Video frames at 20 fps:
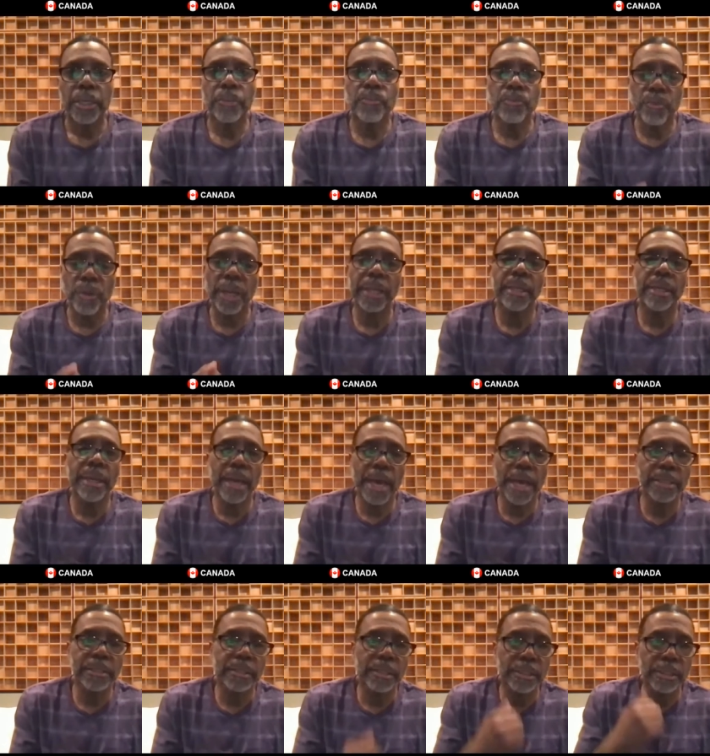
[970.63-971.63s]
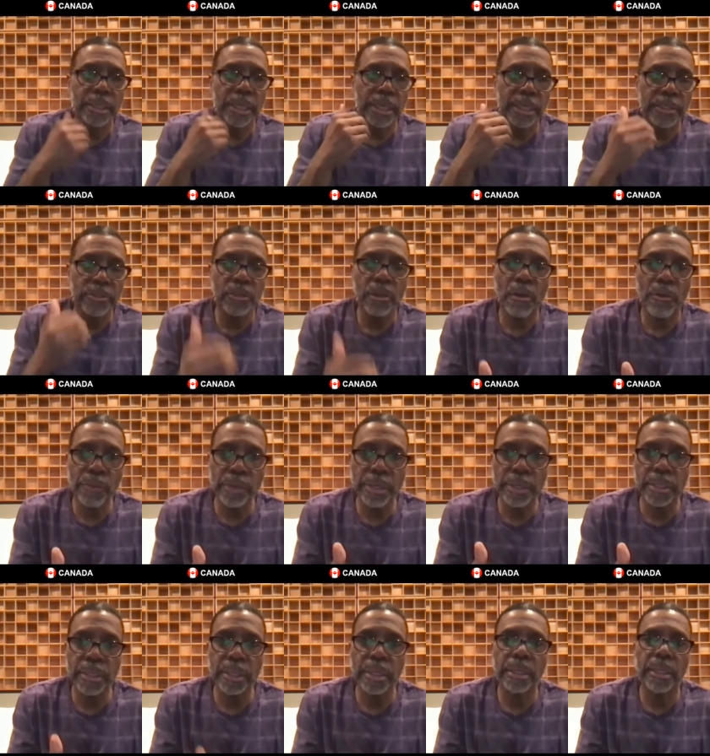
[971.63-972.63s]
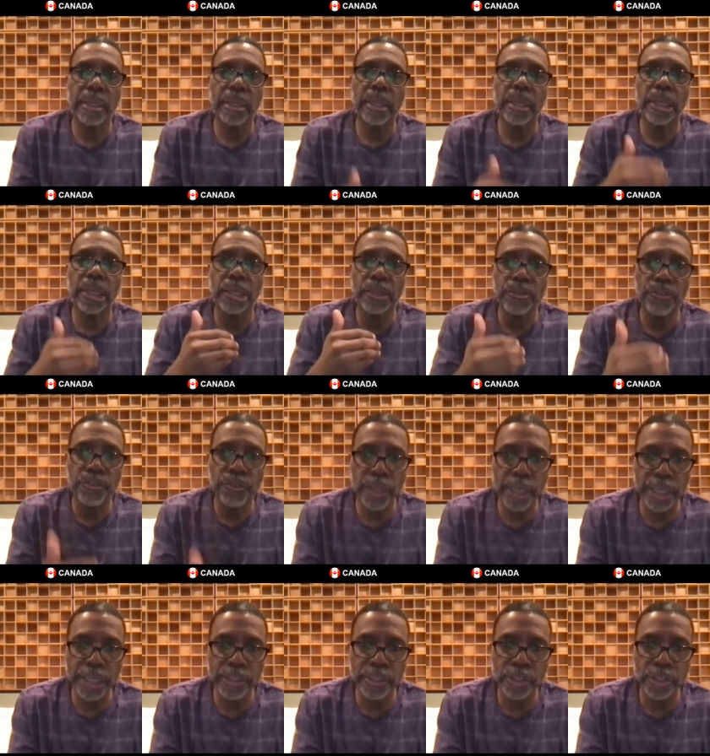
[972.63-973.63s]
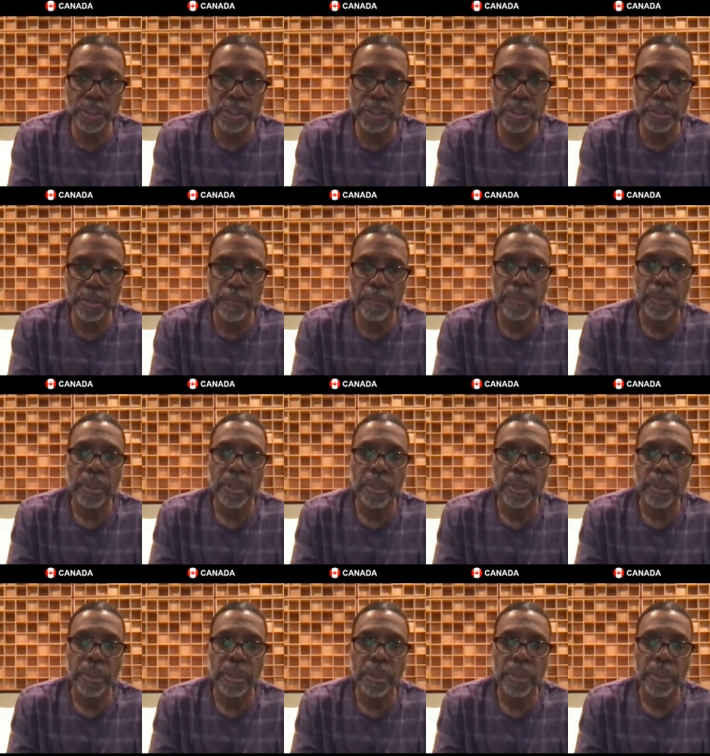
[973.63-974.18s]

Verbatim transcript: It's recognizing that he's already done it. It is finished.